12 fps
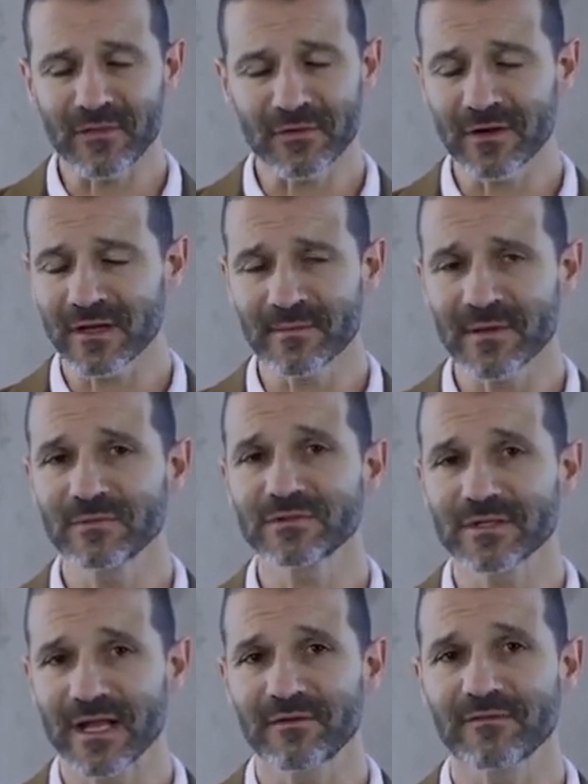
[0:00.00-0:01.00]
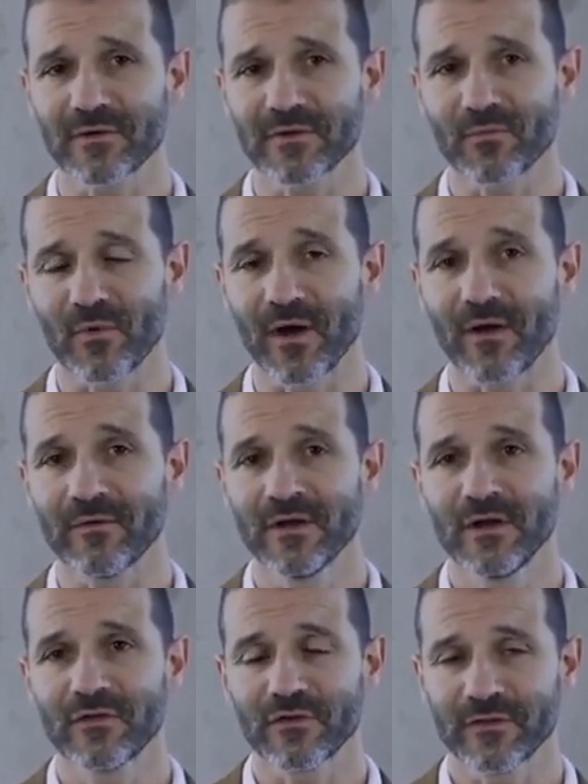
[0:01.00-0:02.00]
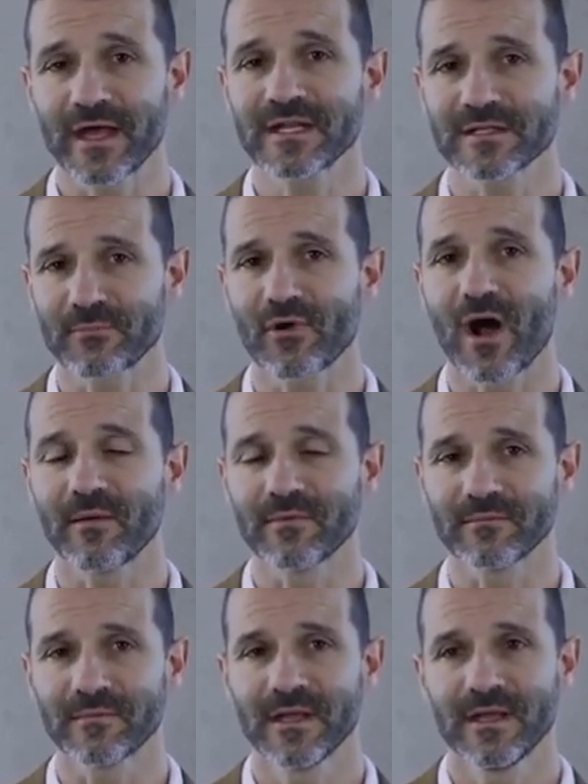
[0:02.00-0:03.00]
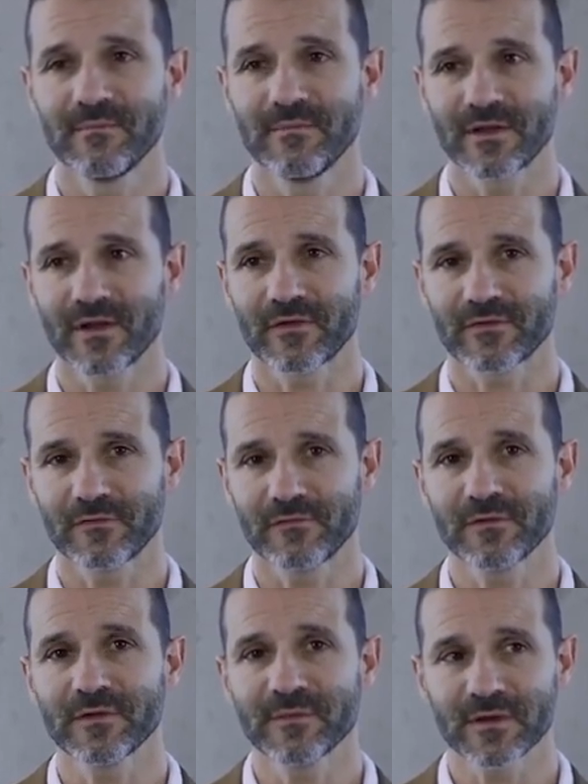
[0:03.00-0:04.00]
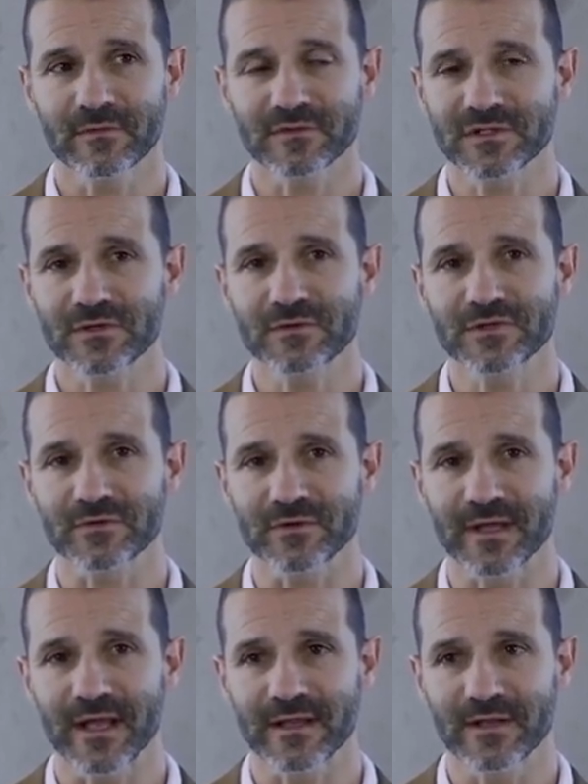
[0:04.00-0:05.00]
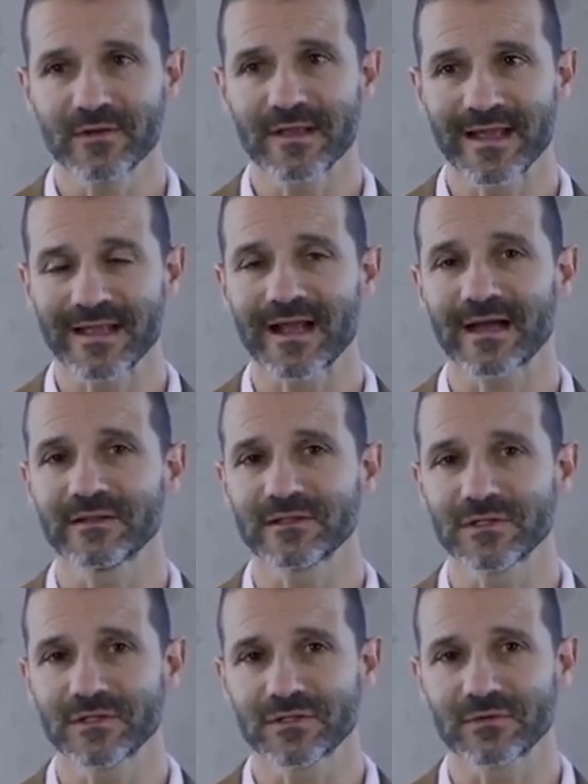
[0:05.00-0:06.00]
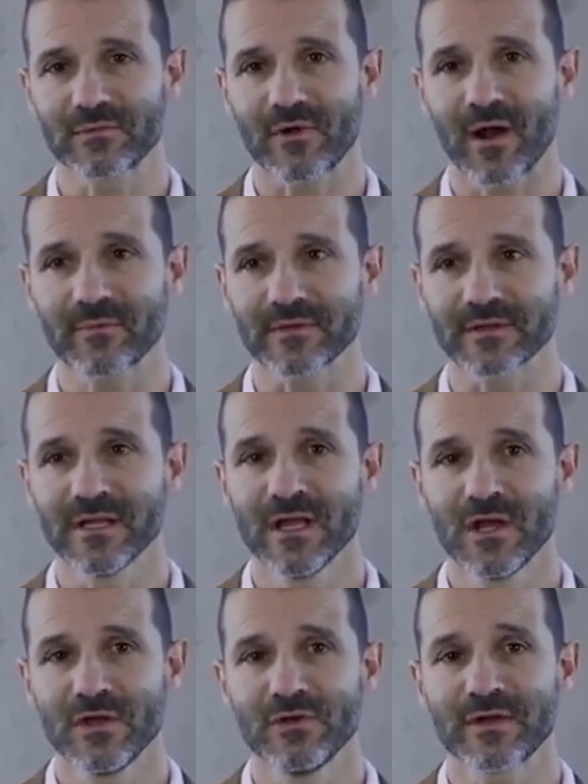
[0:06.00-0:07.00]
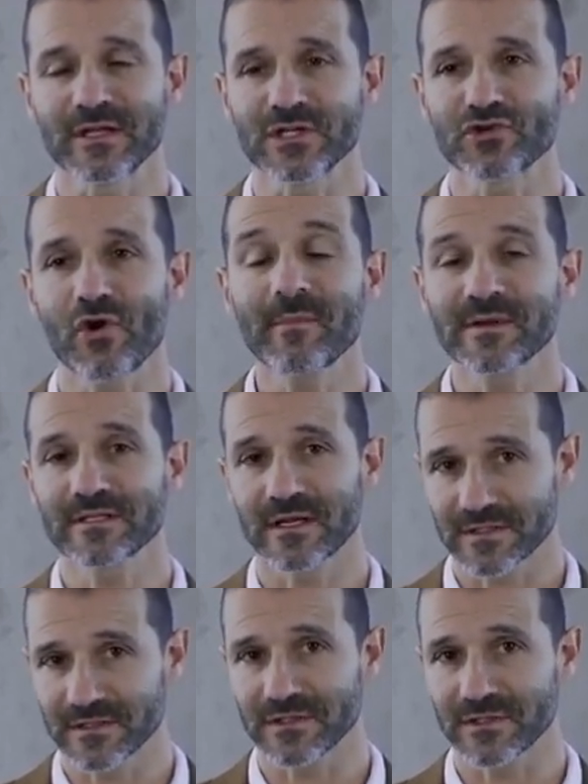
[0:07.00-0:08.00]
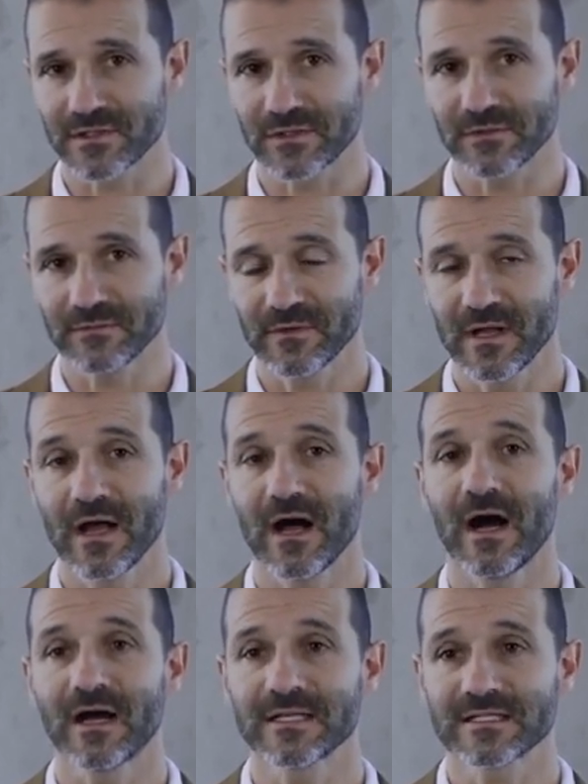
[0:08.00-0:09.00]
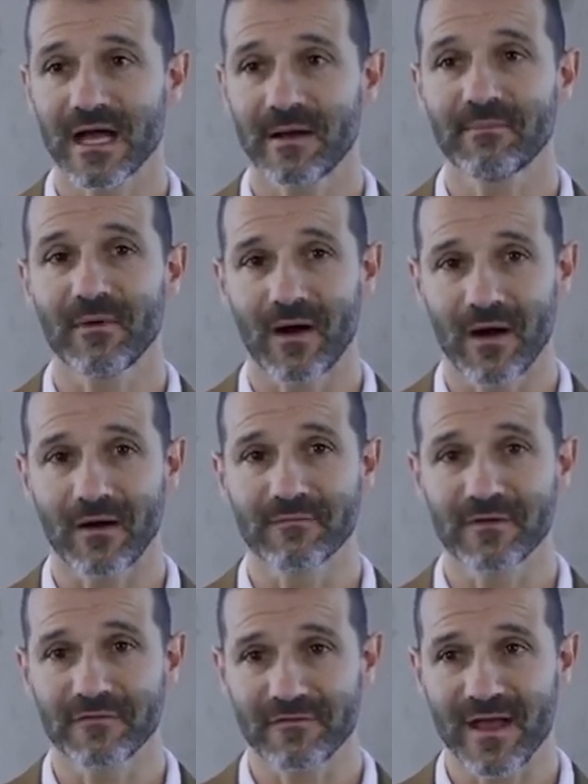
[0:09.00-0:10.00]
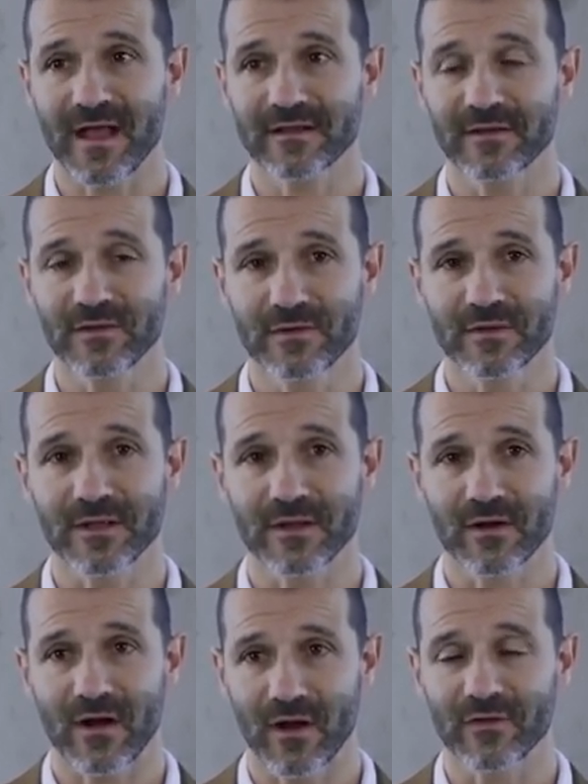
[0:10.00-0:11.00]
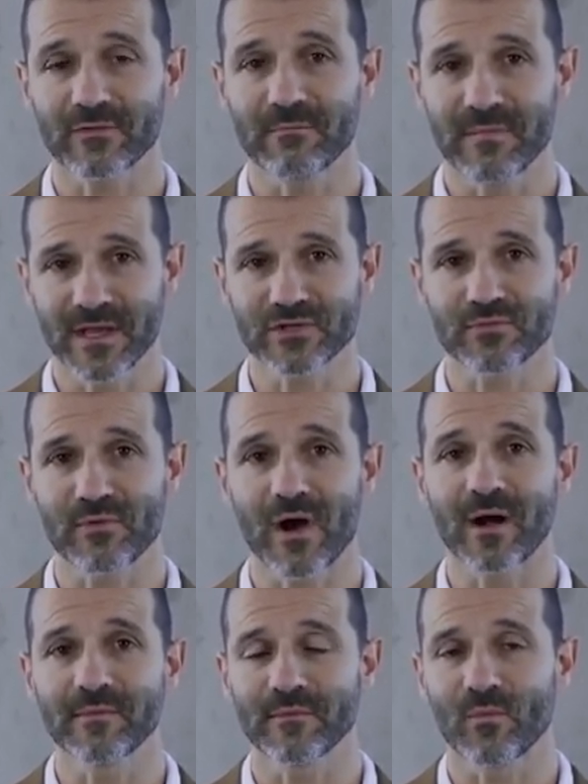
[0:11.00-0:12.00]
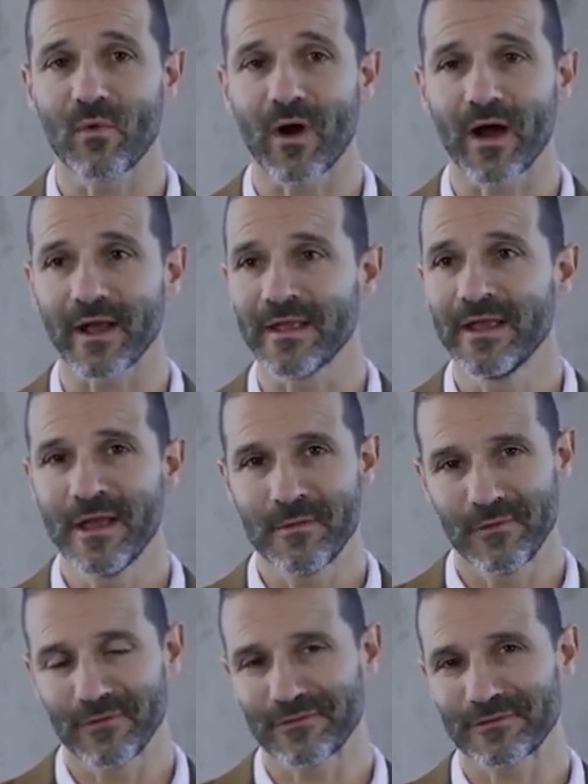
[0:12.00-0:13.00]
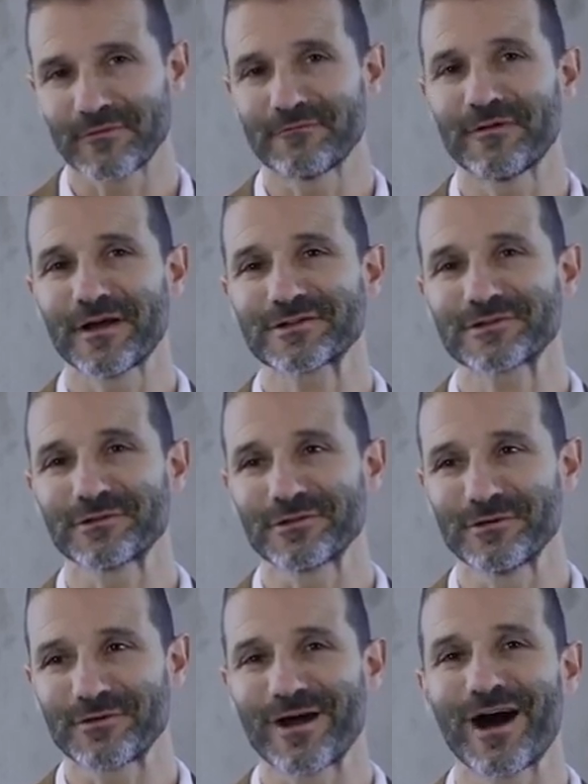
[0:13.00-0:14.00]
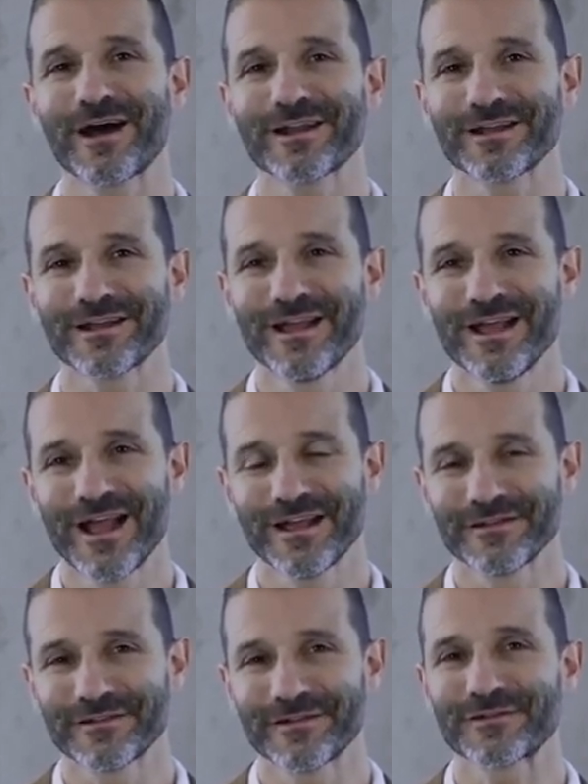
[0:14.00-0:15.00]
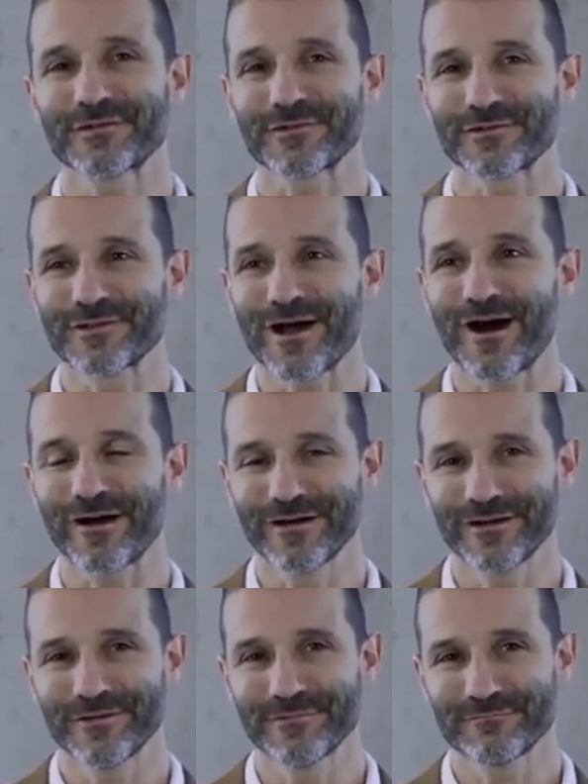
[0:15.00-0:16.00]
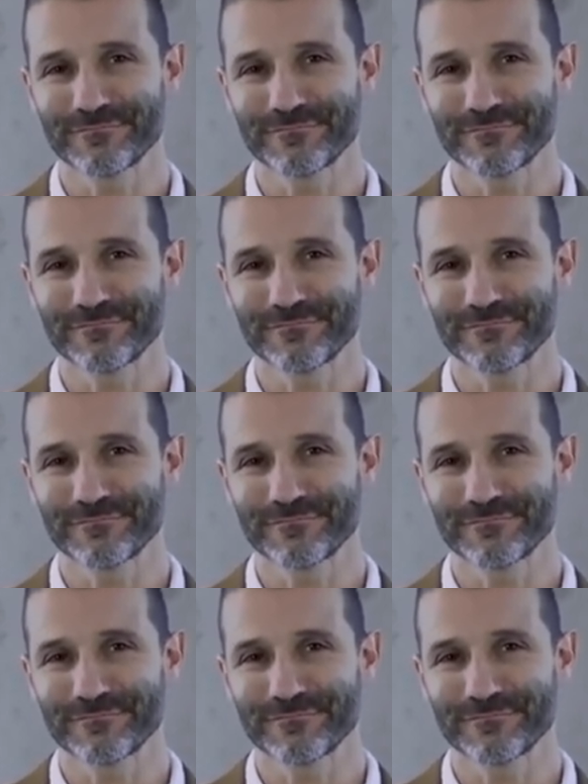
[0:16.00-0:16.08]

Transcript: they're not going to be able to cut very well. So that is a problem, because if you're in the middle of the surgery and you can't cut the tissue properly, you can traumatize the tissue, on top of the fact that you can cause major problem. Why? Because it's a vessel you're cutting, and the scissor is not